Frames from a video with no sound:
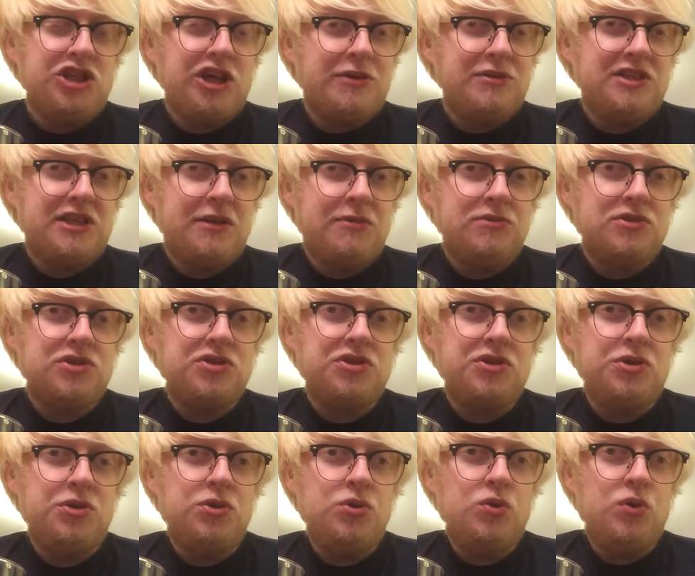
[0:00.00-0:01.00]
shout out
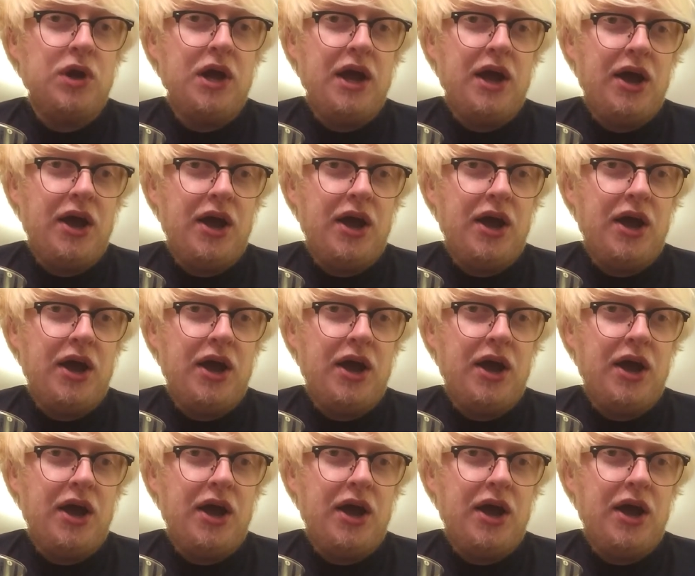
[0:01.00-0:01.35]
to